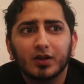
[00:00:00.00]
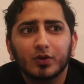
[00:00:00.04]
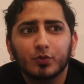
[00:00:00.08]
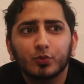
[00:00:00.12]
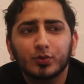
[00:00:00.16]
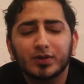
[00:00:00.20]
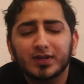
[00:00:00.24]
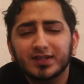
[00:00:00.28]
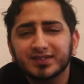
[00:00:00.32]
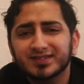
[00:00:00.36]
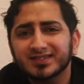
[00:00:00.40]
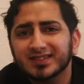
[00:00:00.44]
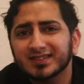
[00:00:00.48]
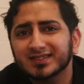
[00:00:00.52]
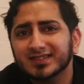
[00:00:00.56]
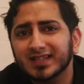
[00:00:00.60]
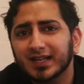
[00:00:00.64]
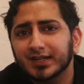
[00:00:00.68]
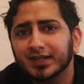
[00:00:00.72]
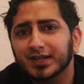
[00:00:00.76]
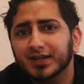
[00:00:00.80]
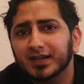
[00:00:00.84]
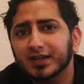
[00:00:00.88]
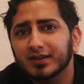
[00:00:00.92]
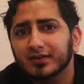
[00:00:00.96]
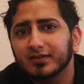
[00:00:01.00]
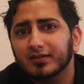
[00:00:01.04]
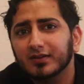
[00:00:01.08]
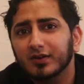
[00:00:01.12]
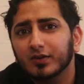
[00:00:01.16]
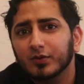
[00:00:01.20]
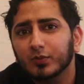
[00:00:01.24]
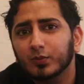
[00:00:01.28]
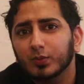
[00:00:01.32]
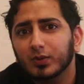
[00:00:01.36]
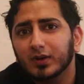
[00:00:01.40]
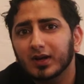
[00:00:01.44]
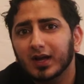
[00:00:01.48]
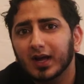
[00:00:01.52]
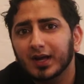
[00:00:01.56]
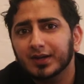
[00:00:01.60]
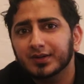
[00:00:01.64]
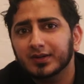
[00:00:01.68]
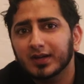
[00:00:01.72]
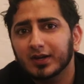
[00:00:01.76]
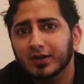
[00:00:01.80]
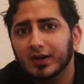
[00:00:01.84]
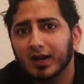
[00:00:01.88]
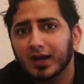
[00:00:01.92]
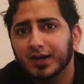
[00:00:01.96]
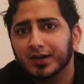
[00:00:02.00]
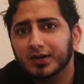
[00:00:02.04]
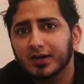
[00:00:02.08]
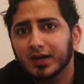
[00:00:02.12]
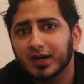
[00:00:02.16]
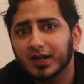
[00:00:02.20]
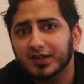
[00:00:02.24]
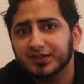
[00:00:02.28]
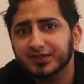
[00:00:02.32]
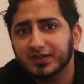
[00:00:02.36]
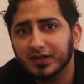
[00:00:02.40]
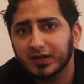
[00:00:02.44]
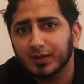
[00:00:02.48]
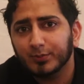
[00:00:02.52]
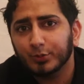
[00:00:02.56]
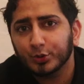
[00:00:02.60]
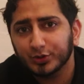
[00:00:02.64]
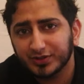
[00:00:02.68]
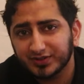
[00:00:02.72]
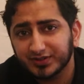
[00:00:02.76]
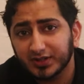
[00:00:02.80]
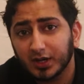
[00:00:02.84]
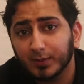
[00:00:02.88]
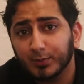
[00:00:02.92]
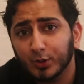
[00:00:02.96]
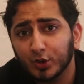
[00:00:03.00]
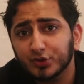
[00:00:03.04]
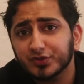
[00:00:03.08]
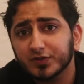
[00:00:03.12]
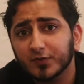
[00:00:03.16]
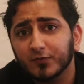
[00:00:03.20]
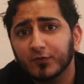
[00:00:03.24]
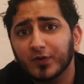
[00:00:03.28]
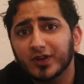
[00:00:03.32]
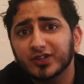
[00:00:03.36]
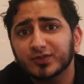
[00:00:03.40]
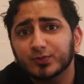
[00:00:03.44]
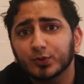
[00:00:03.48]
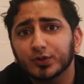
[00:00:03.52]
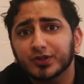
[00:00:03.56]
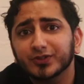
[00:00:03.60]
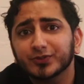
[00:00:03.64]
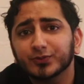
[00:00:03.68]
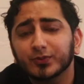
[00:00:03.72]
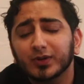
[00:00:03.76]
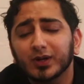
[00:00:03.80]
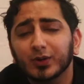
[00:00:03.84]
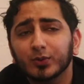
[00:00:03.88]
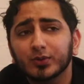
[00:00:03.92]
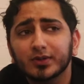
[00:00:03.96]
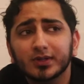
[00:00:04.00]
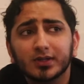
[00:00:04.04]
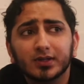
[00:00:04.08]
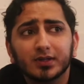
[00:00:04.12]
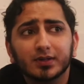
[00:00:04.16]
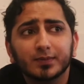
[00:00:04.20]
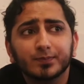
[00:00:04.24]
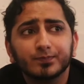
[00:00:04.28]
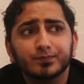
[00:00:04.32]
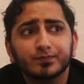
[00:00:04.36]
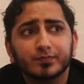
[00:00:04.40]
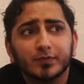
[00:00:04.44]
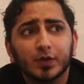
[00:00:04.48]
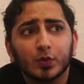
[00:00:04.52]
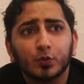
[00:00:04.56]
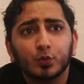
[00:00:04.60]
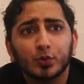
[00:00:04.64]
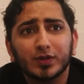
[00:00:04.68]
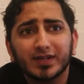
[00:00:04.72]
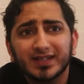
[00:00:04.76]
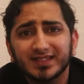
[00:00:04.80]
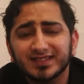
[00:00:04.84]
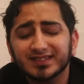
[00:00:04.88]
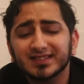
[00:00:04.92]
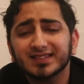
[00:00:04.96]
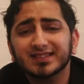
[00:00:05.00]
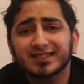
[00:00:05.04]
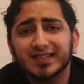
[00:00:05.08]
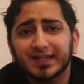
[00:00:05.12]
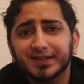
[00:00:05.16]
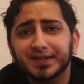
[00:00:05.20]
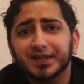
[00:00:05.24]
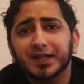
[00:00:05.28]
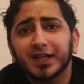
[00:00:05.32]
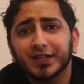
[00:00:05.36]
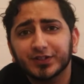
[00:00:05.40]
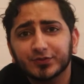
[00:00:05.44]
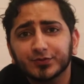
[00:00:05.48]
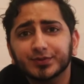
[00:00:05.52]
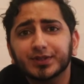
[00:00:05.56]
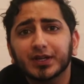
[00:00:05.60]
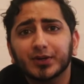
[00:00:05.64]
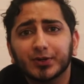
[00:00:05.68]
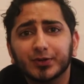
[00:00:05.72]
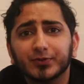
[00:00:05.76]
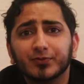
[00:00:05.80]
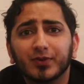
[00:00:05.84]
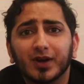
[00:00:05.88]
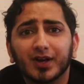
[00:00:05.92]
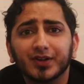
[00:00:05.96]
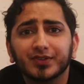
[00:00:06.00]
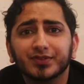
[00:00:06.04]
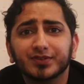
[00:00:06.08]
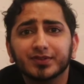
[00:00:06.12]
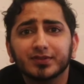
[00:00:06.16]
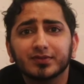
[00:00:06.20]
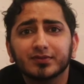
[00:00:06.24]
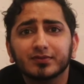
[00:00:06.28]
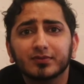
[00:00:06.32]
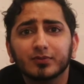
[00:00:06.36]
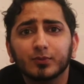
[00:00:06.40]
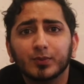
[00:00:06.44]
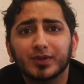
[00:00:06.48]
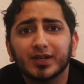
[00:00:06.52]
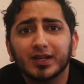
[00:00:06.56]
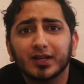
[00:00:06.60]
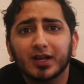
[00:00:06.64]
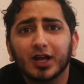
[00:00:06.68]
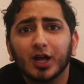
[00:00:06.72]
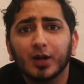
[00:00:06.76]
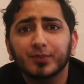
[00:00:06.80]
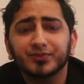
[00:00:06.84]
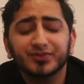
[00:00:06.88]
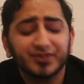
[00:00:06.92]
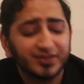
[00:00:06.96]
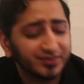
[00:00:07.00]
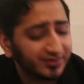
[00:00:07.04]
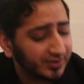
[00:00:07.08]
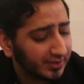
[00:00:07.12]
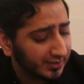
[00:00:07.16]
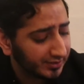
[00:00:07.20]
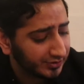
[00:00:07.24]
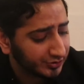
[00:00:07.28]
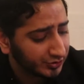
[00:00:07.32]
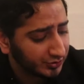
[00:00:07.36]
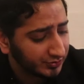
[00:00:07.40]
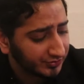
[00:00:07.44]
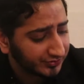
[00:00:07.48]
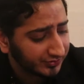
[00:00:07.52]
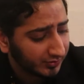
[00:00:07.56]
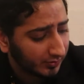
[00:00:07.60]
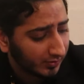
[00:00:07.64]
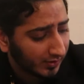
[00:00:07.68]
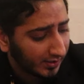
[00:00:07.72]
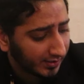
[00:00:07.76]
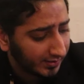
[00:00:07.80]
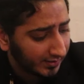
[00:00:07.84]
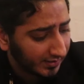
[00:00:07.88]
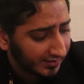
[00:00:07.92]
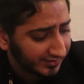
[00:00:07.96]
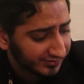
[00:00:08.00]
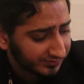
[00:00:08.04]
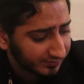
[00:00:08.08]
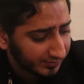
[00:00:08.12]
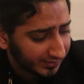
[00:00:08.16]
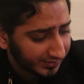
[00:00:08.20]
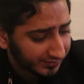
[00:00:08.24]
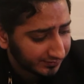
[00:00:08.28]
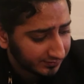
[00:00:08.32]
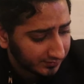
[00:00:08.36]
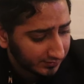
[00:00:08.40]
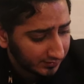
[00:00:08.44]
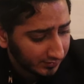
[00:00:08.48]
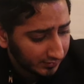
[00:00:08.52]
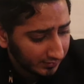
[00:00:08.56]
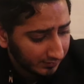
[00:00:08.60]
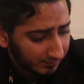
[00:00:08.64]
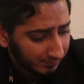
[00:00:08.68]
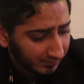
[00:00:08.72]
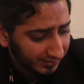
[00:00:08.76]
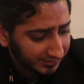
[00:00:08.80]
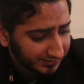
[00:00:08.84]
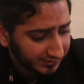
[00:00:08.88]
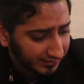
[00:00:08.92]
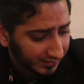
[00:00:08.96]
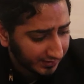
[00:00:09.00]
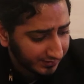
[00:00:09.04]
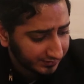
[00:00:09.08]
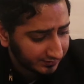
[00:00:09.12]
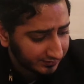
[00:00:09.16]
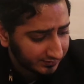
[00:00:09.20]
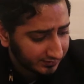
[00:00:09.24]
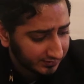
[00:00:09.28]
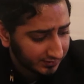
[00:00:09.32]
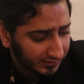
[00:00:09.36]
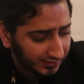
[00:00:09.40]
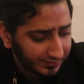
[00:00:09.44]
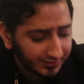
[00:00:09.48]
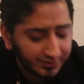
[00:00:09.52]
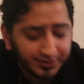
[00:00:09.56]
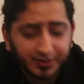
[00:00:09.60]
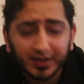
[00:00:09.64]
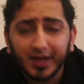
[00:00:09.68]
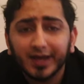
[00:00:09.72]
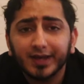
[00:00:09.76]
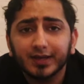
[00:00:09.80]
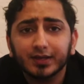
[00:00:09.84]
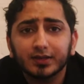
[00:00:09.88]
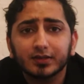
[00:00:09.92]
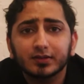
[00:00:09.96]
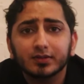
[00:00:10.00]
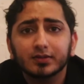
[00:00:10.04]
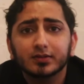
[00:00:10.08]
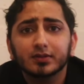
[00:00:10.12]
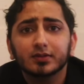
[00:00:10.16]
really sit down and I put this on a post on Facebook as well, really sit down and ask for their advice when it comes to certain issues. So I asked my dad the other day,